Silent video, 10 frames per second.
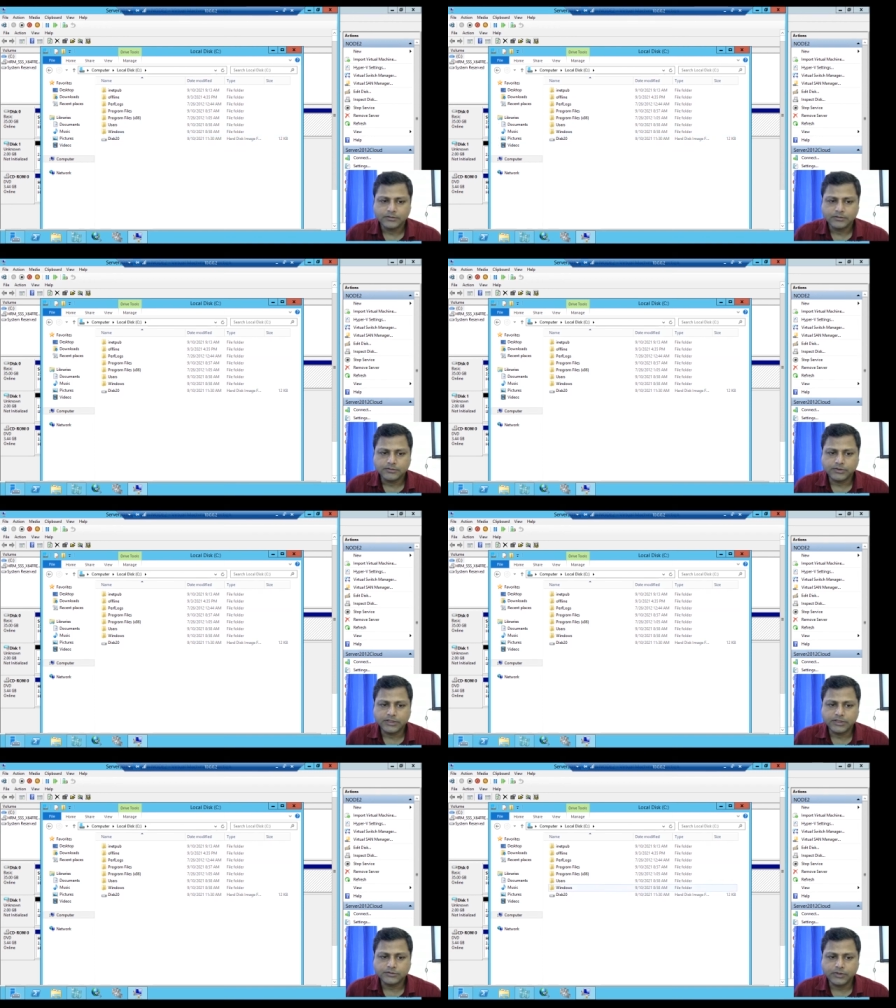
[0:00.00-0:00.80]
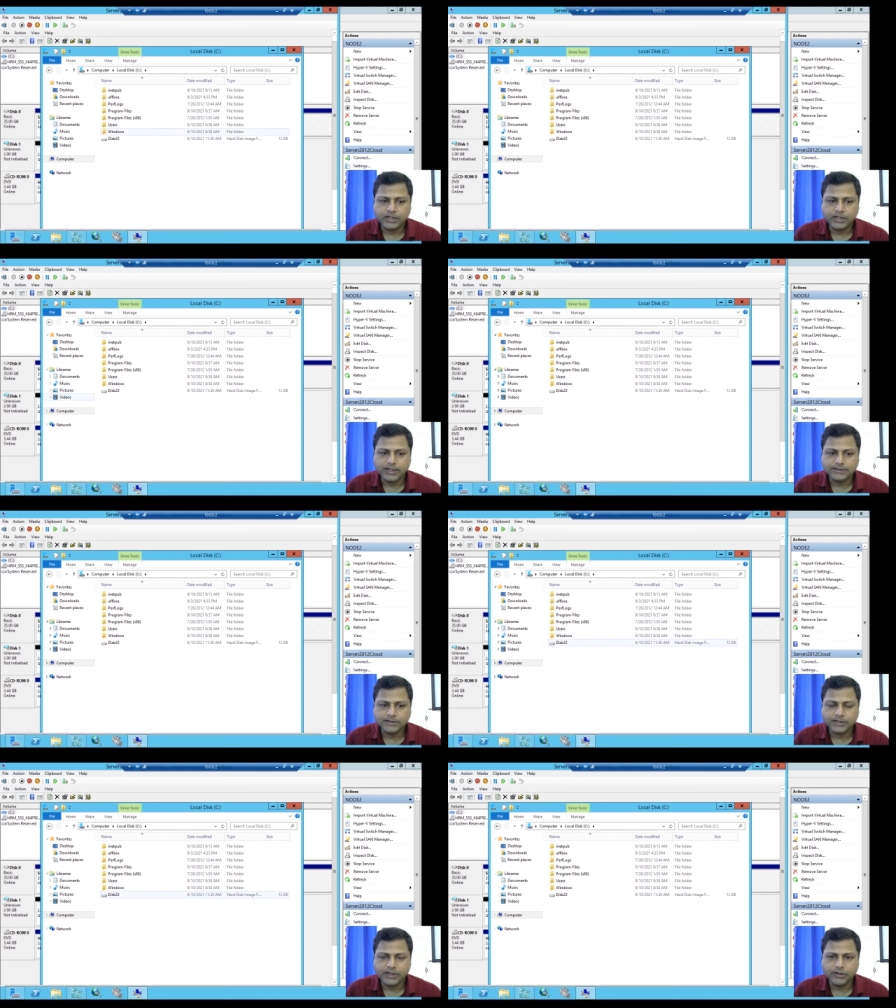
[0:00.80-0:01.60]
So disk 20 has
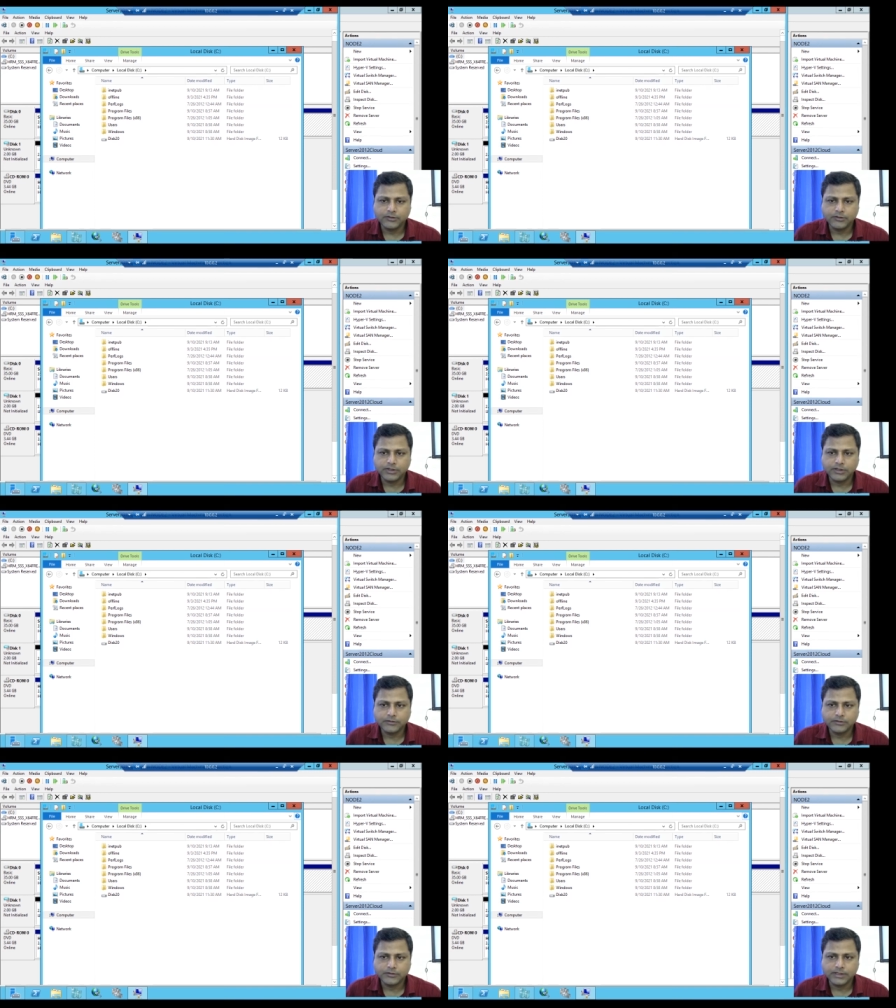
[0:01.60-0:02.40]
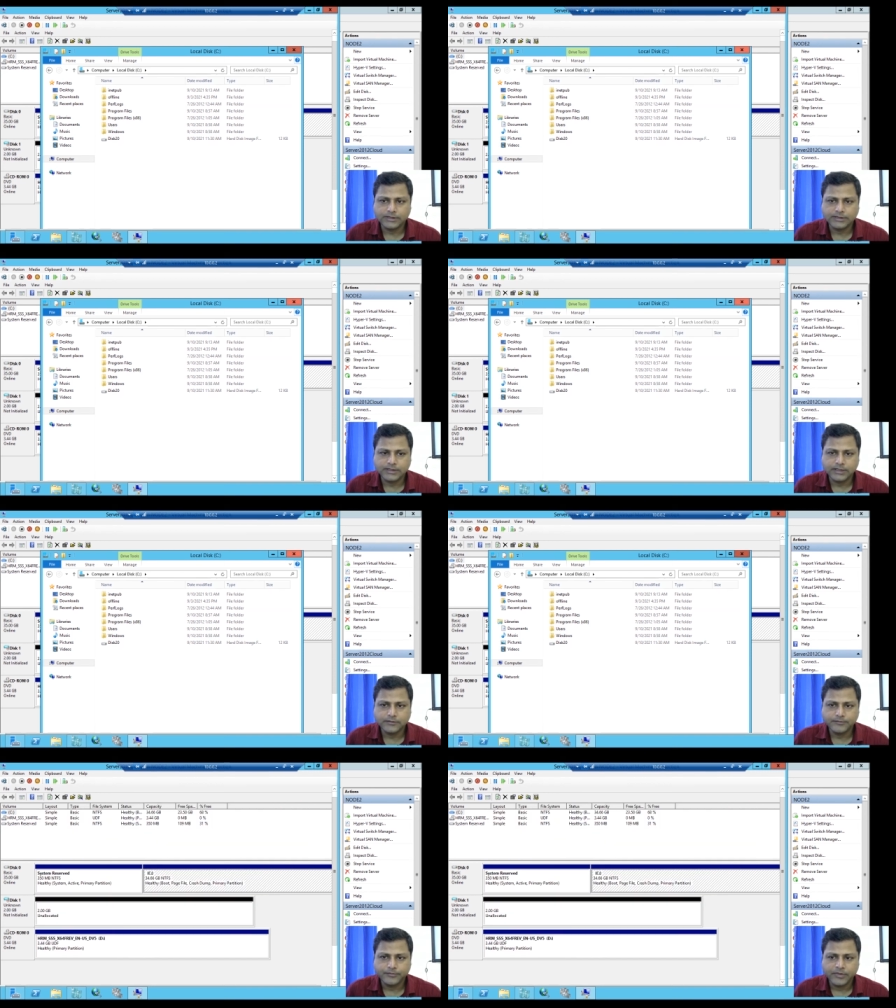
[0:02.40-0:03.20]
created over here. You can see
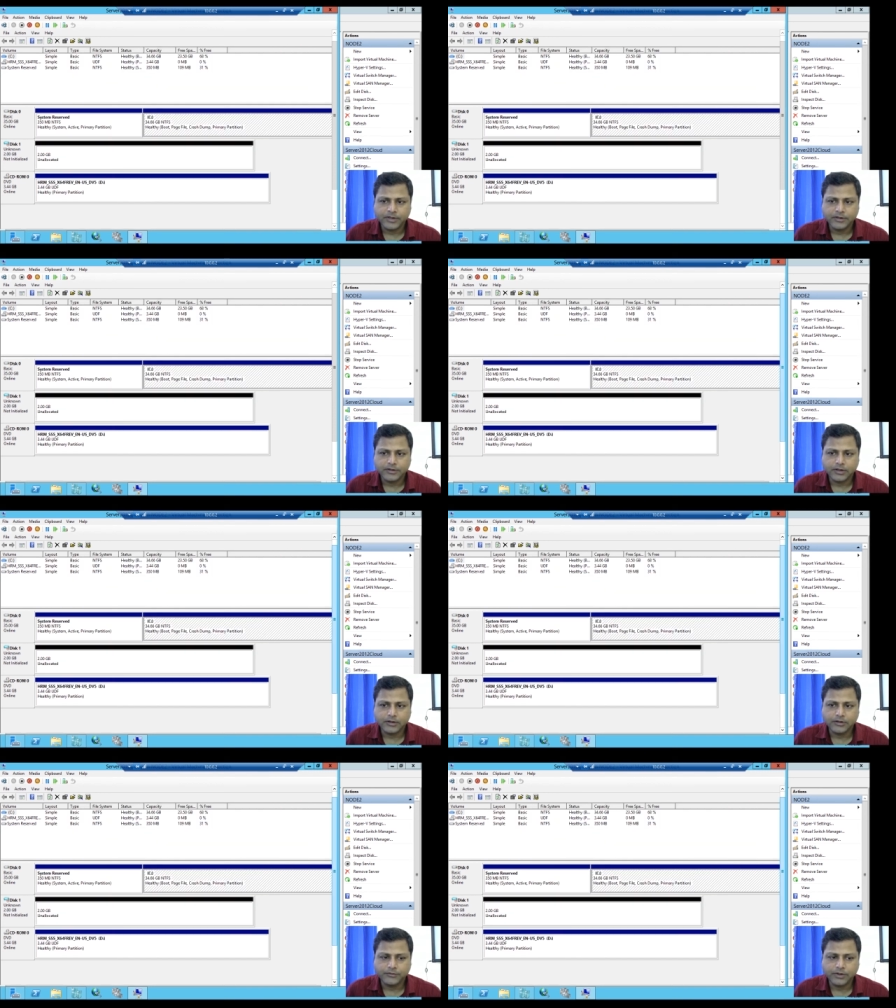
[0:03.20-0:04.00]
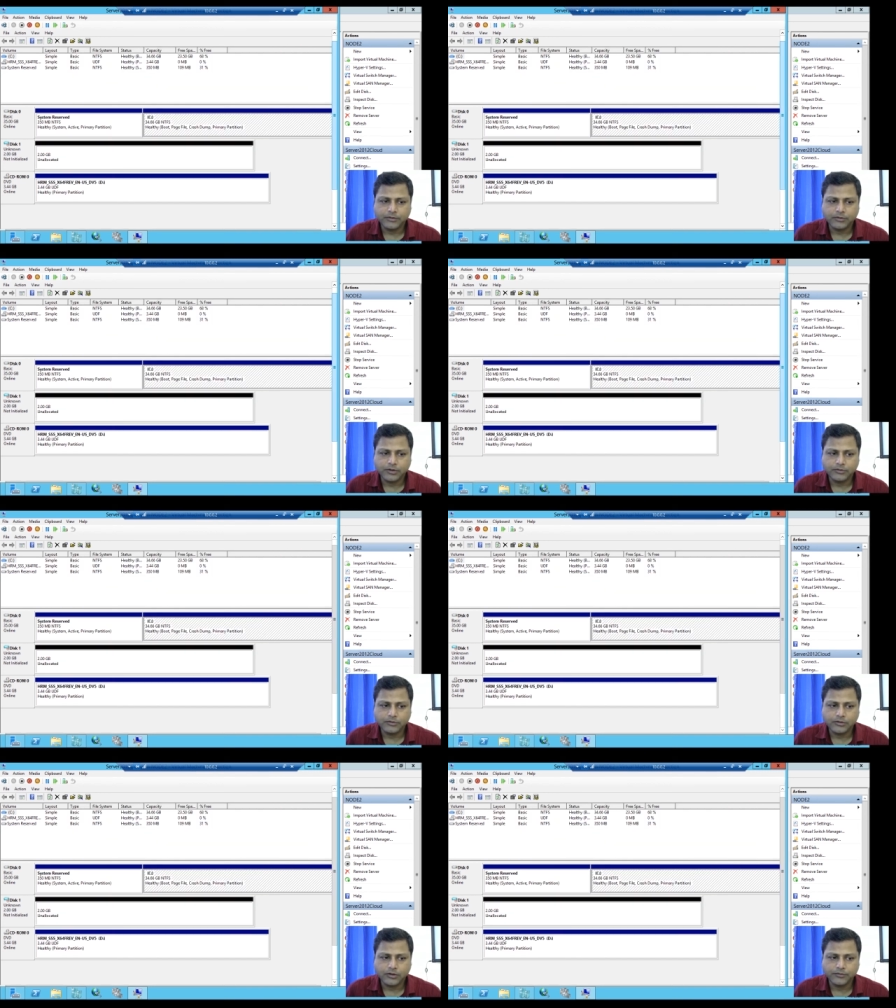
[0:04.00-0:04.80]
that. Now if I want to
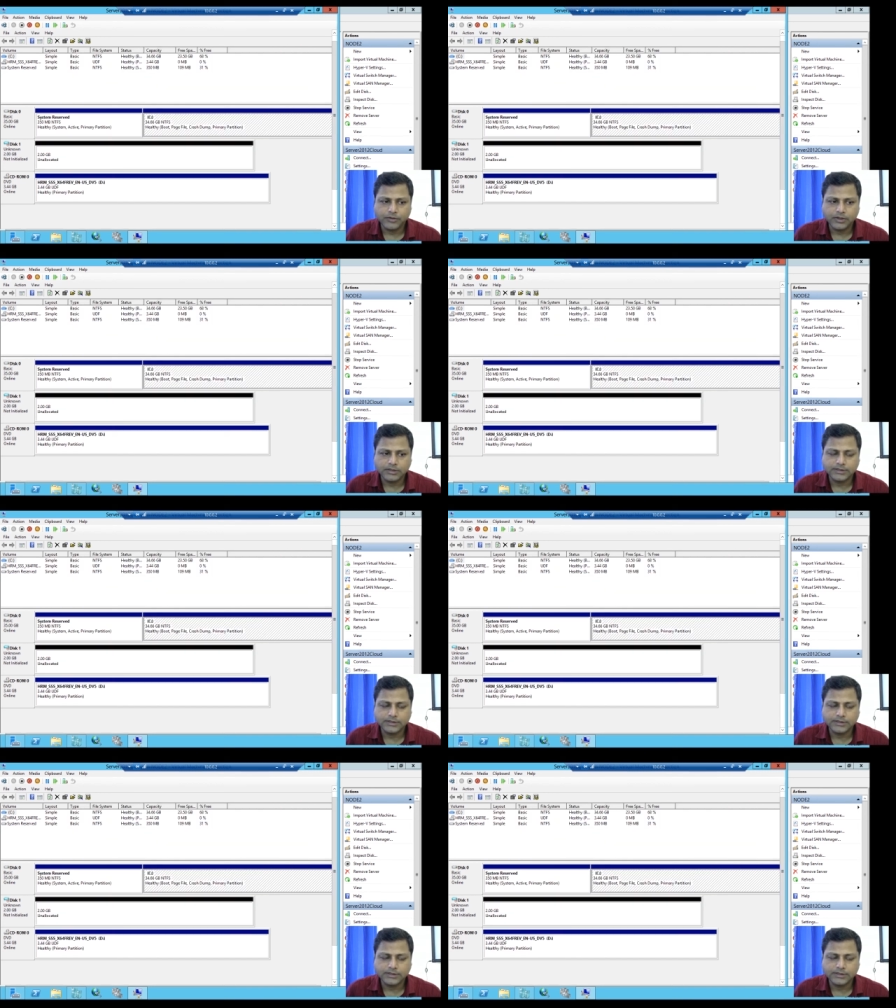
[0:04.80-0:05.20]
configure this